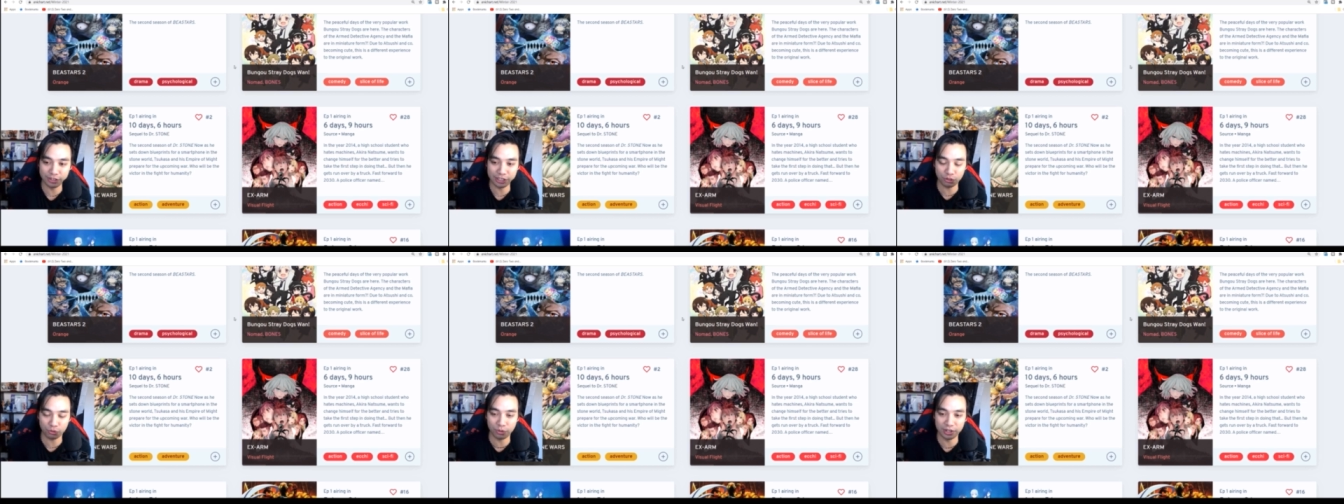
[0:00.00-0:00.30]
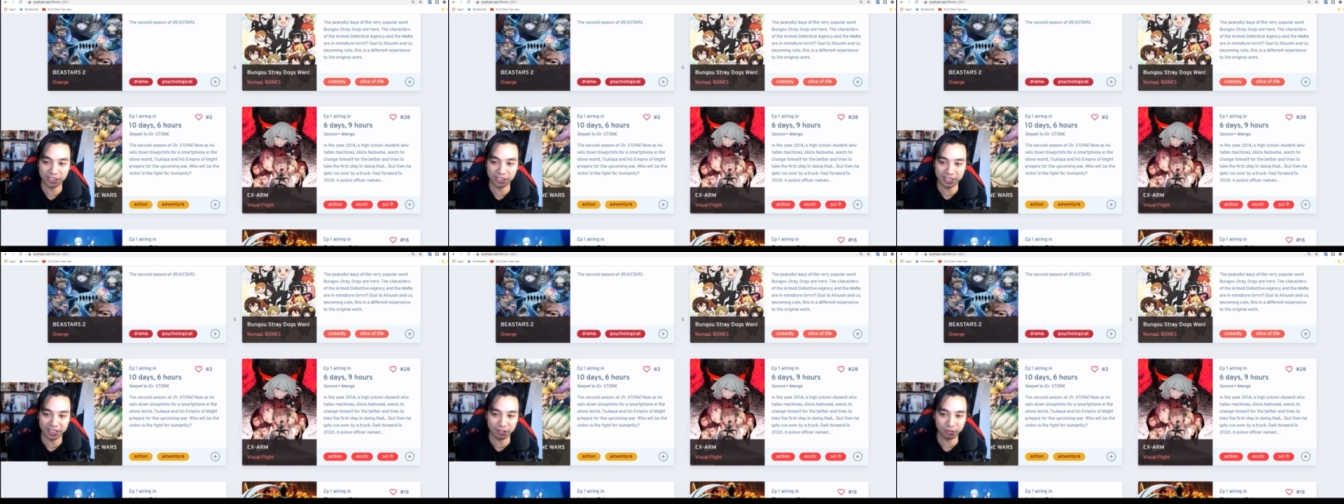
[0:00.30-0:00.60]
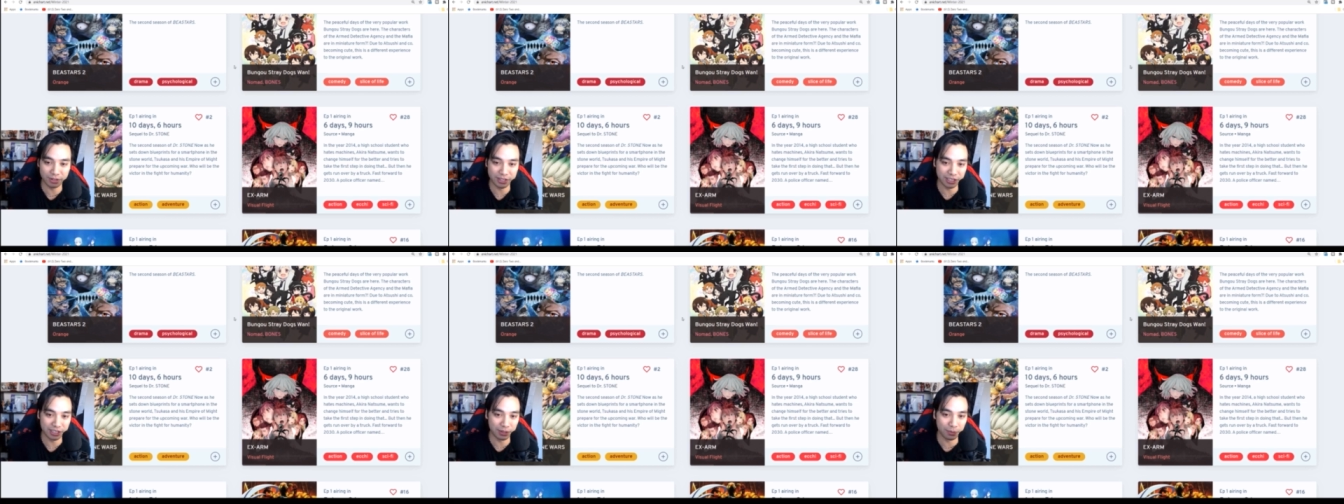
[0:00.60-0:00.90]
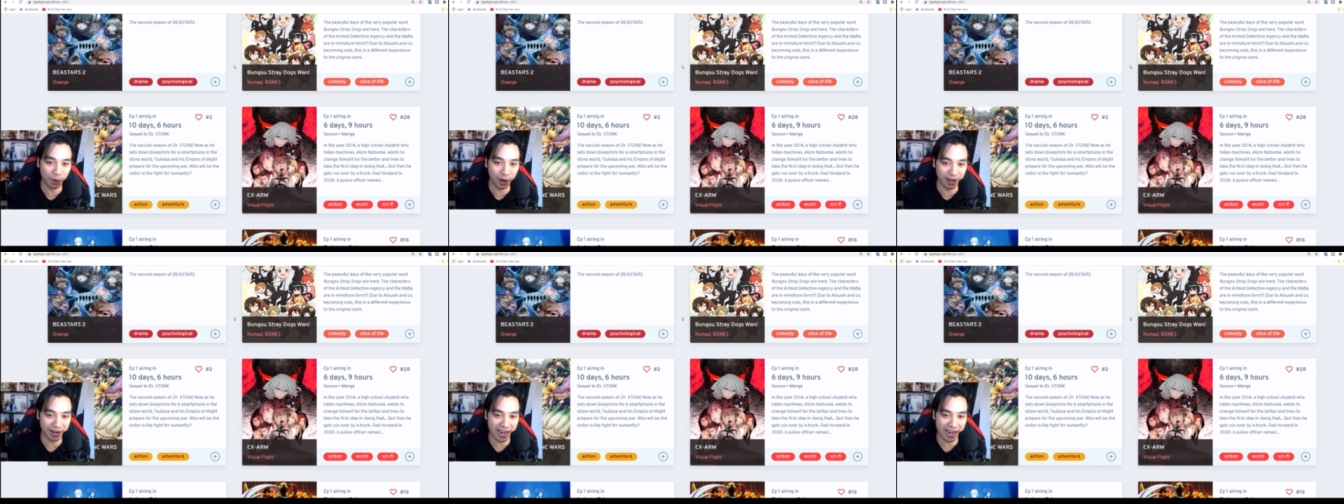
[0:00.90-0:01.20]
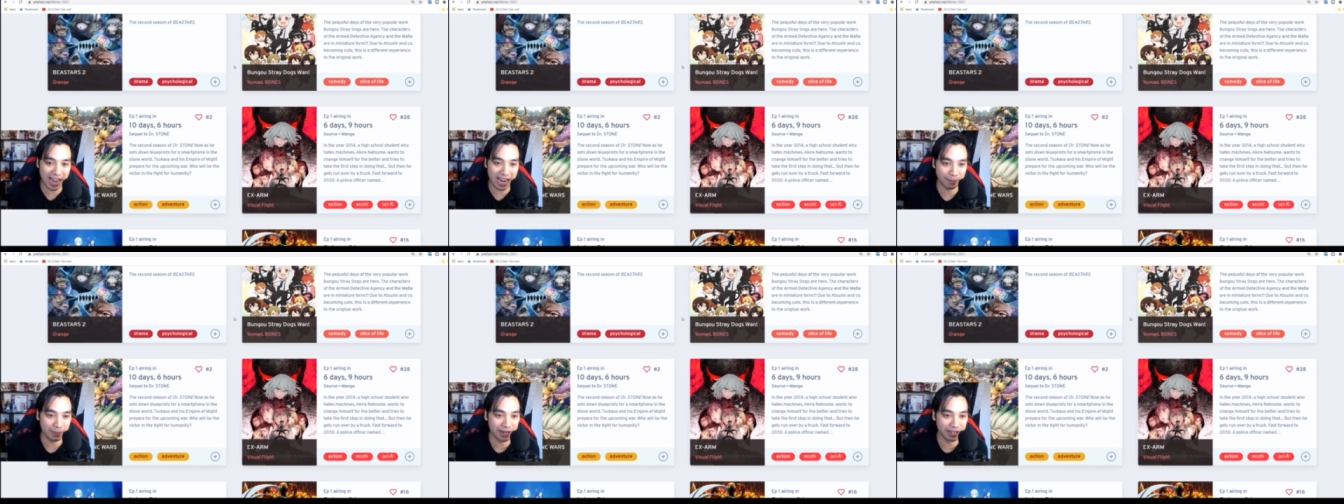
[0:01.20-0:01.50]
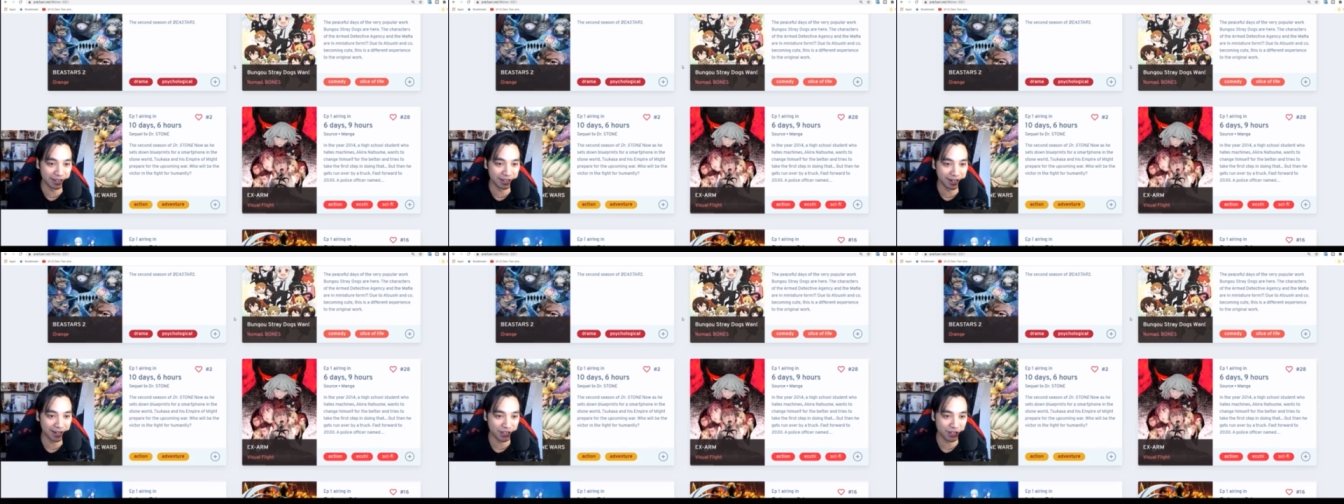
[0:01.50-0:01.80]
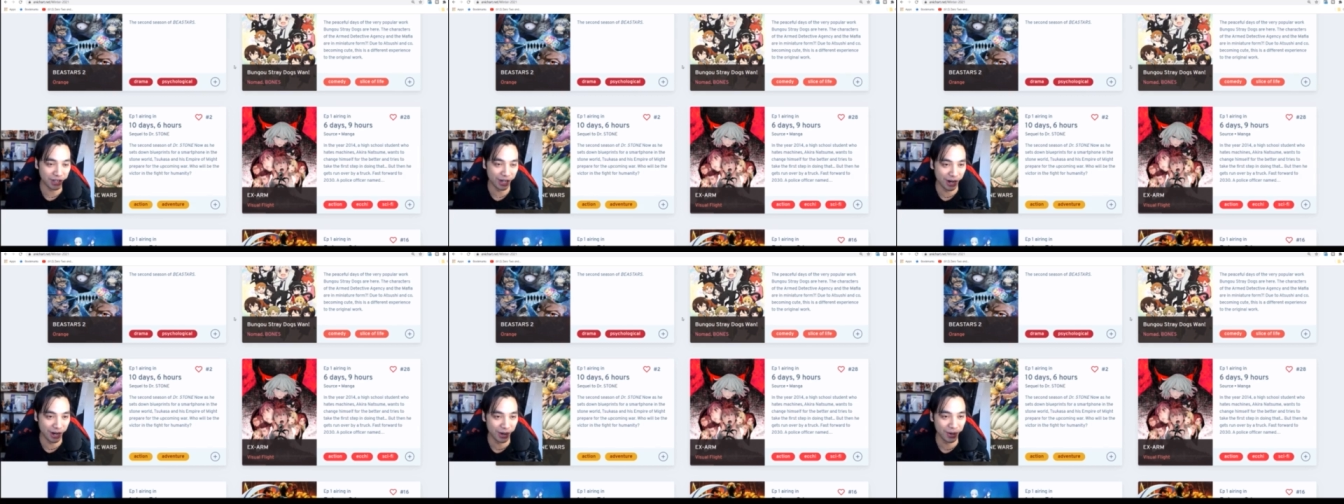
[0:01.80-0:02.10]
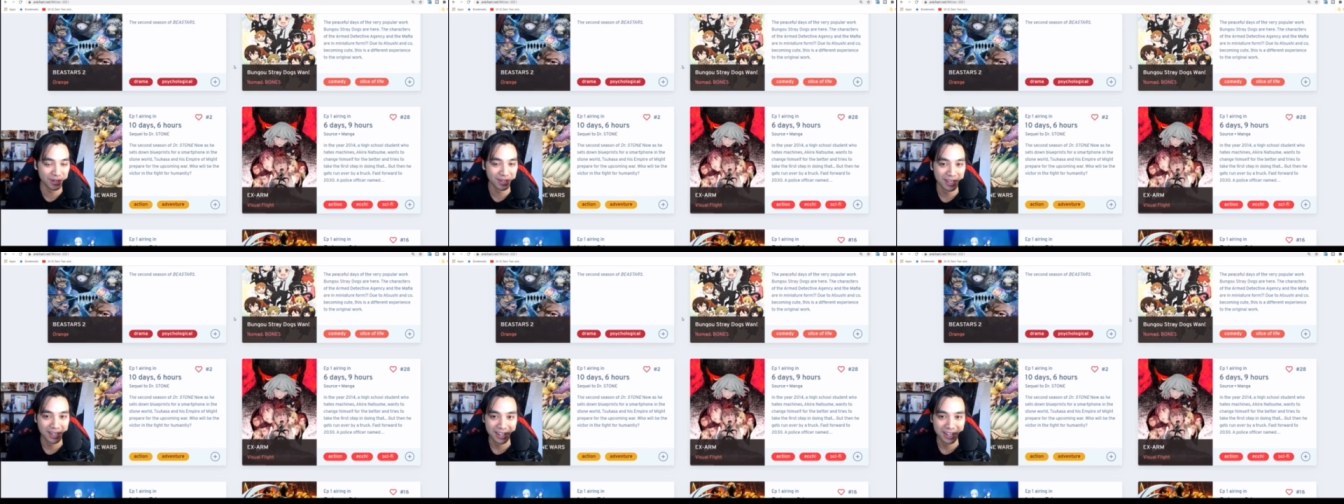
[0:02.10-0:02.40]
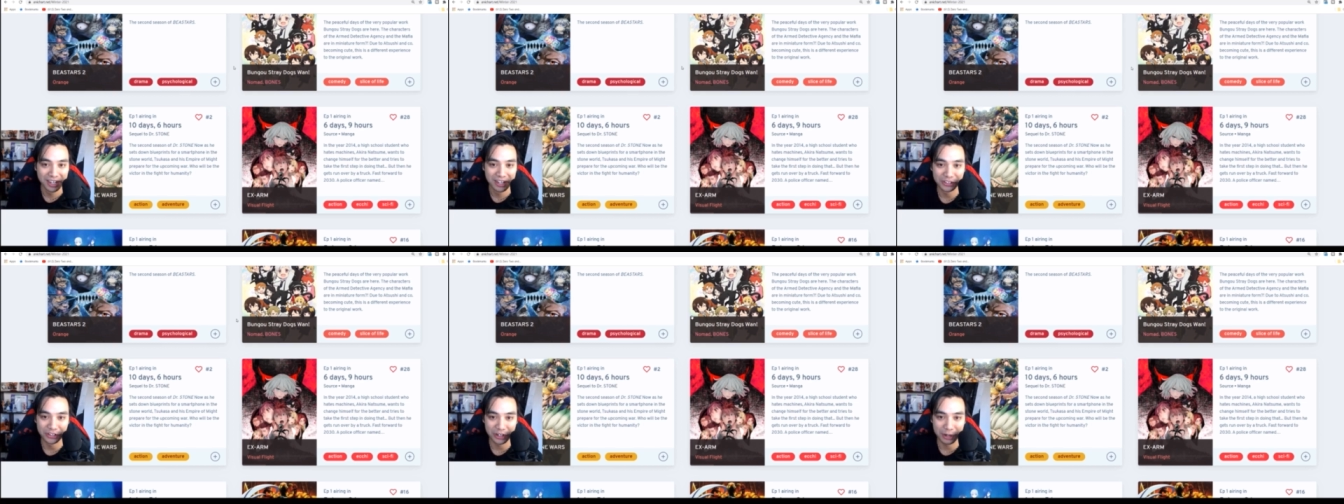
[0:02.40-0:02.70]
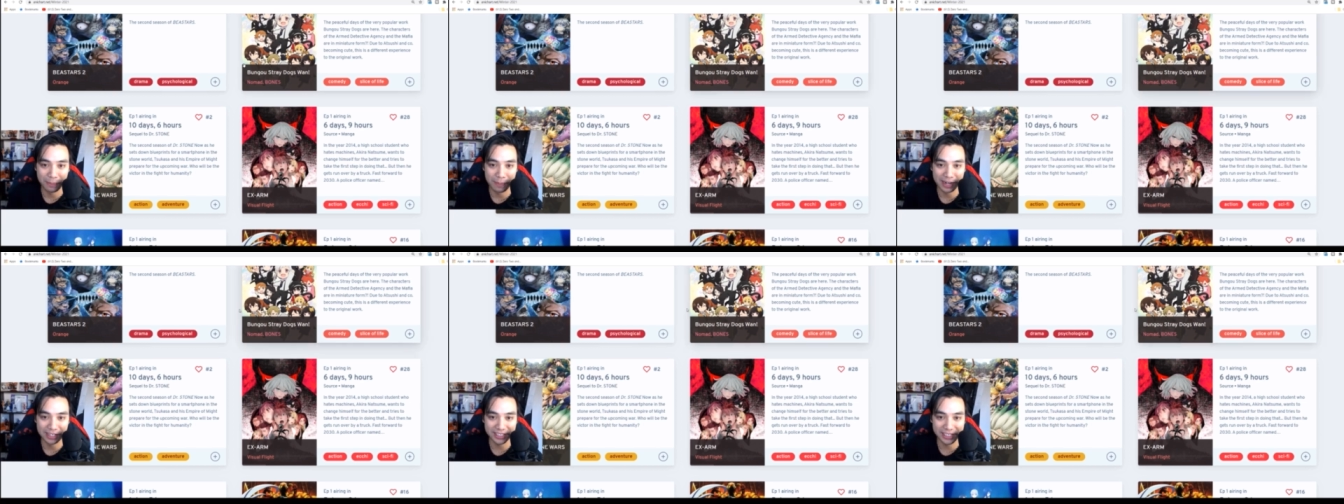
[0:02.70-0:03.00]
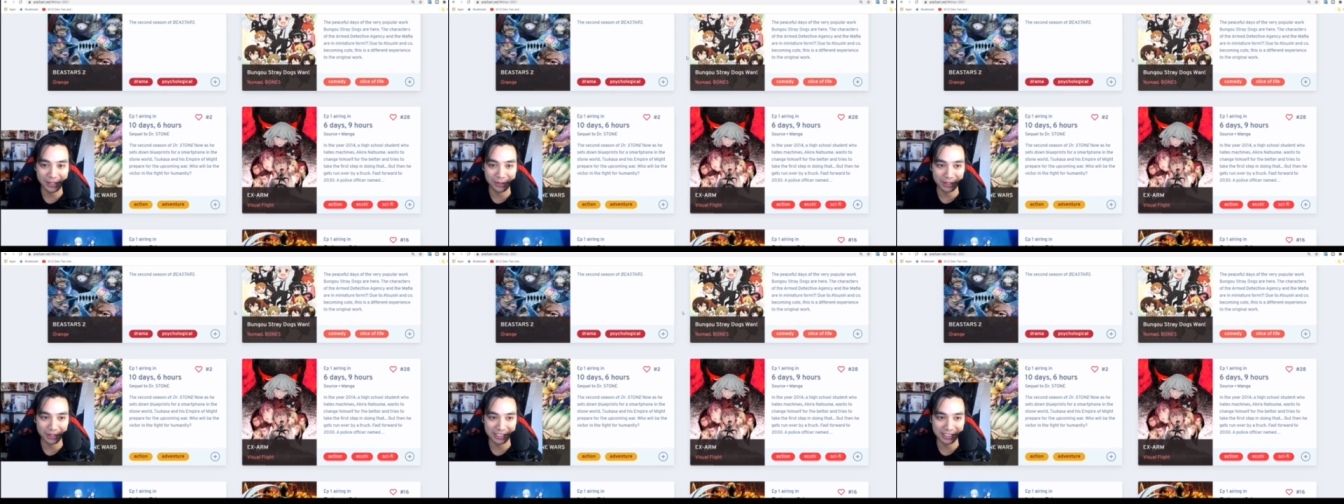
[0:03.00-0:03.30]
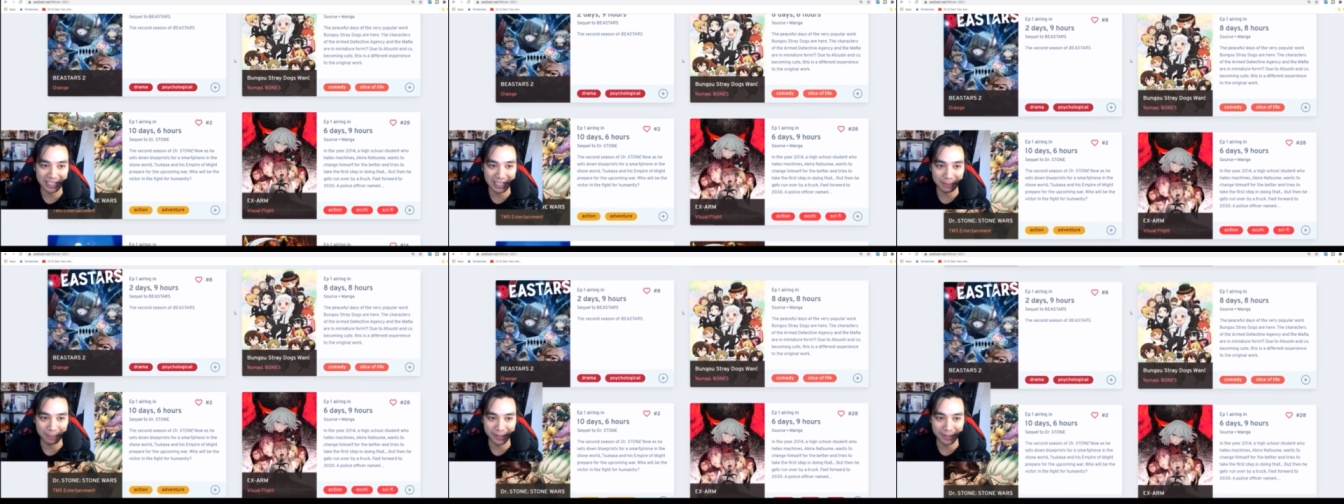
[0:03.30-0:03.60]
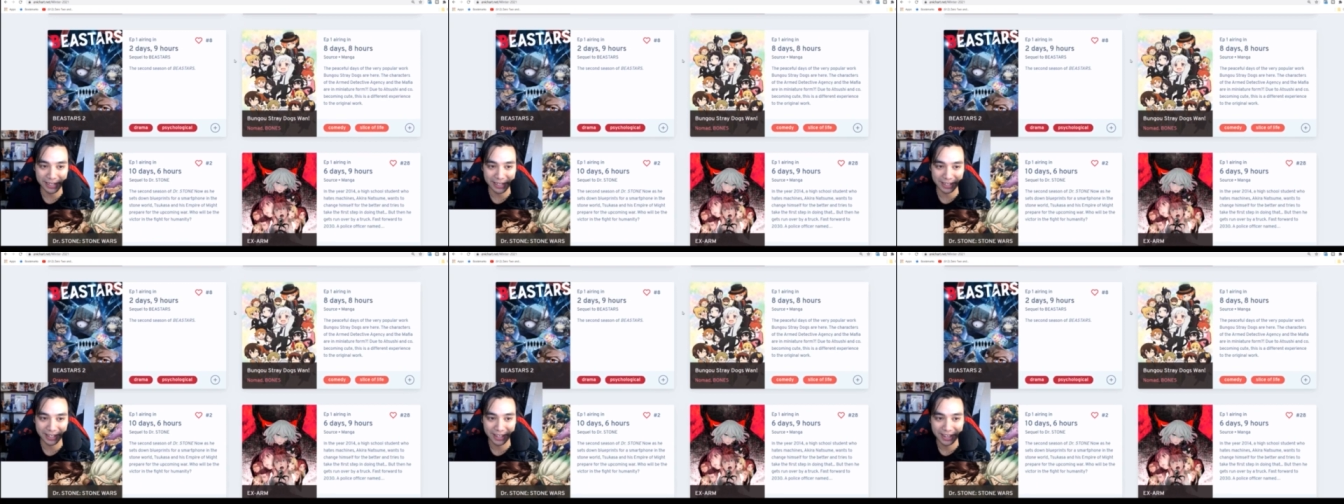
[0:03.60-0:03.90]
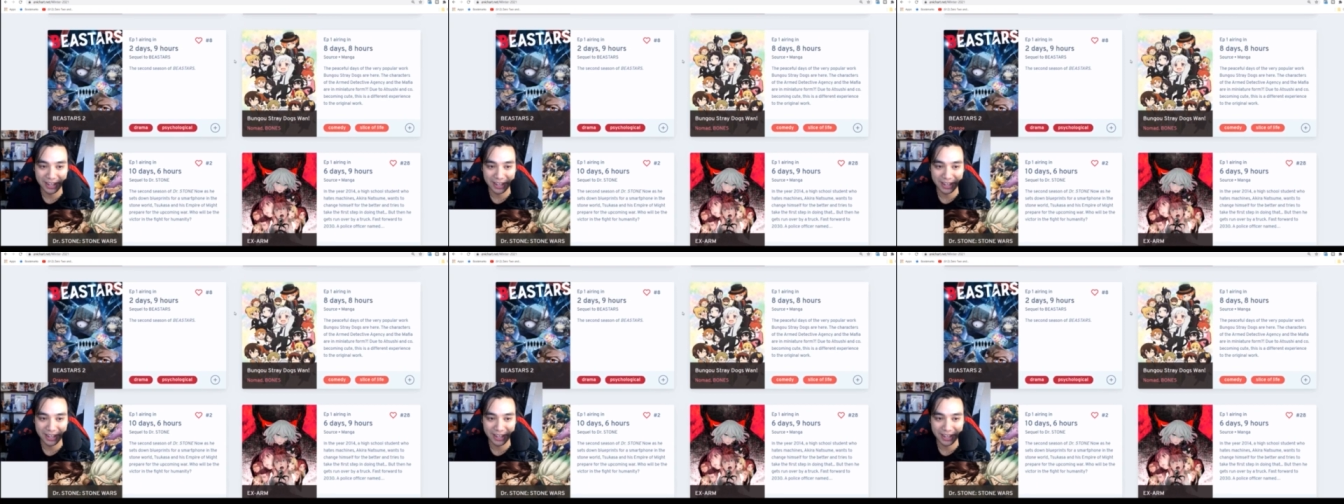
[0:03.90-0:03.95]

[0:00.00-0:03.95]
in 2021 anime in a nutshell. So you basically got a sneak peek.